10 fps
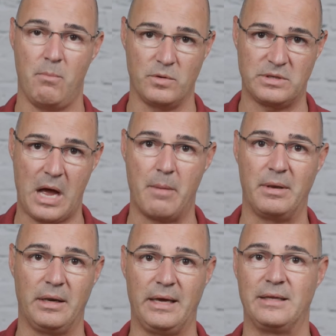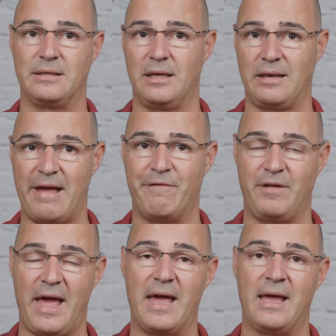most commonly into the left
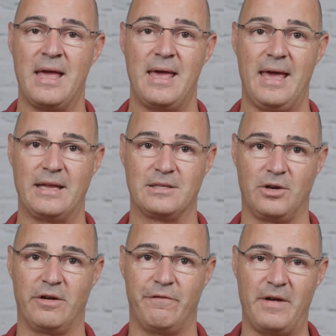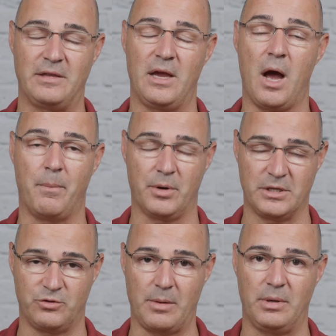leg. It can start affecting upper
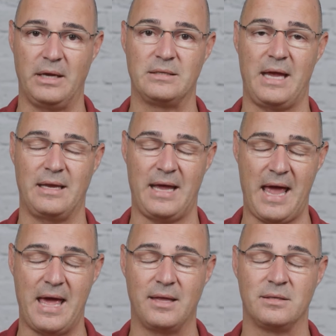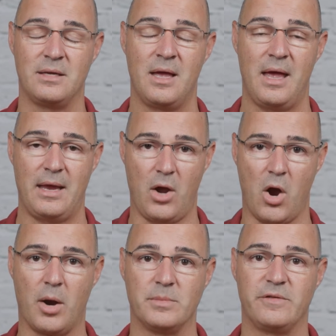extremities and hands and
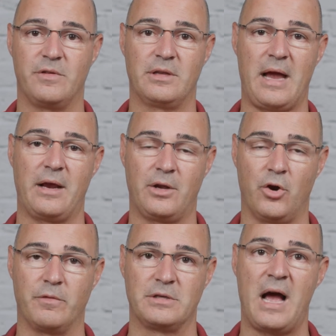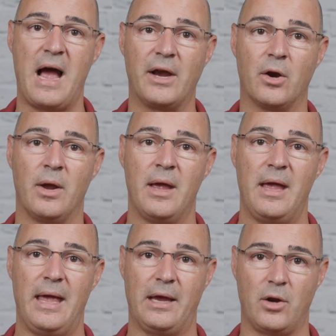arms if the curve is higher.
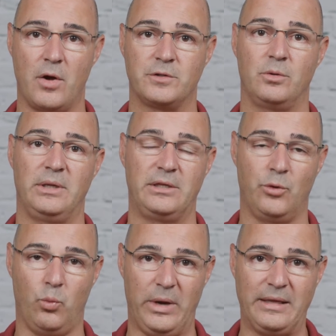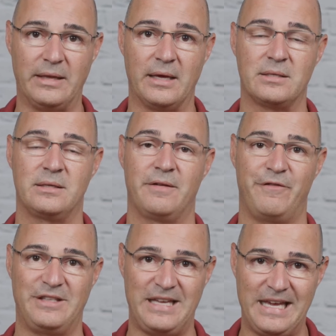It can also lead to weakness,
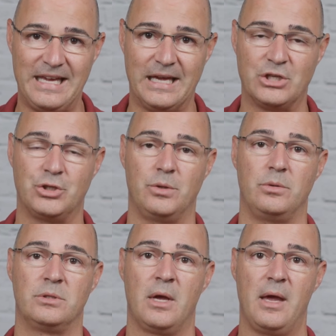fatigue issues.